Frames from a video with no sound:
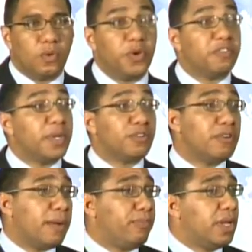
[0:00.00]
we have been
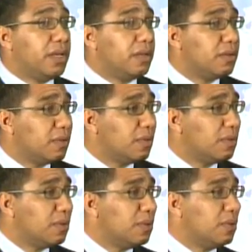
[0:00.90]
grappling
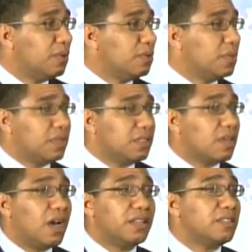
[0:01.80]
with this
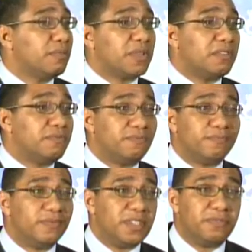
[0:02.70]
concept of
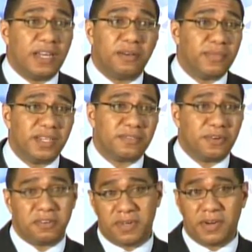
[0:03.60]
development
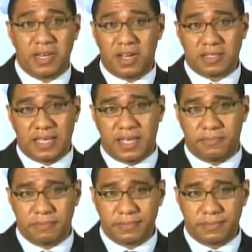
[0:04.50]
for a very long time.